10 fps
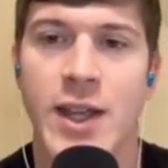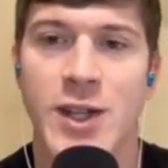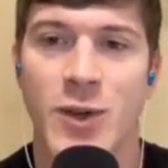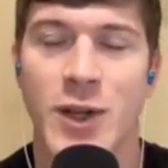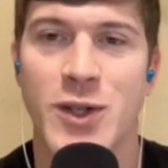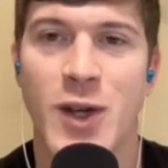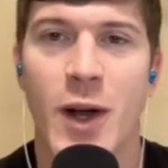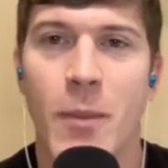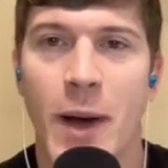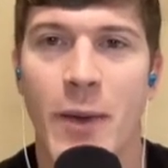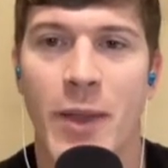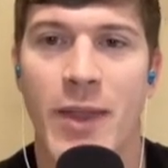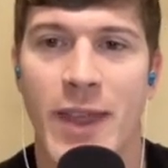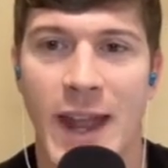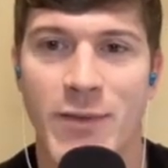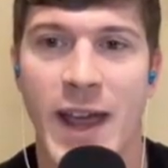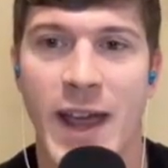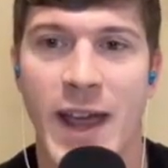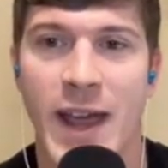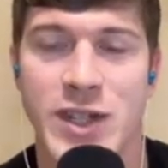So can you talk about that
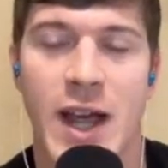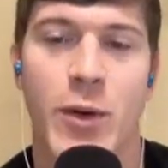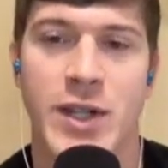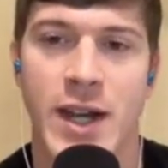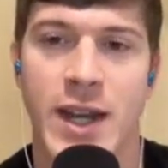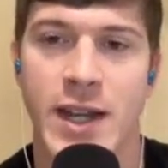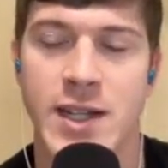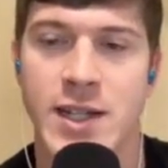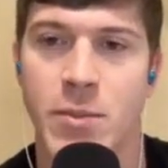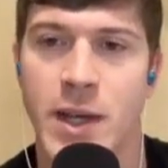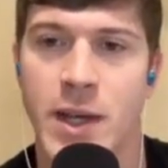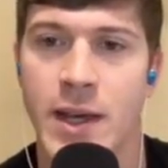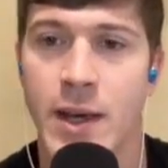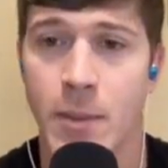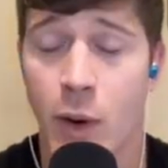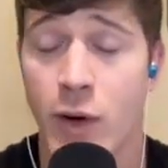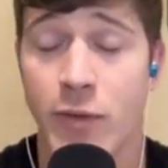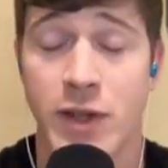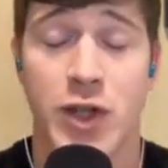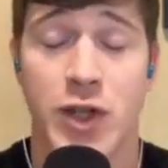event and just how exciting it is to be part
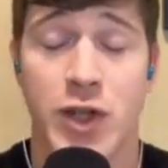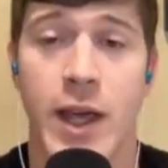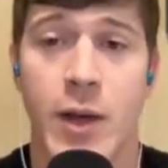of the showcase,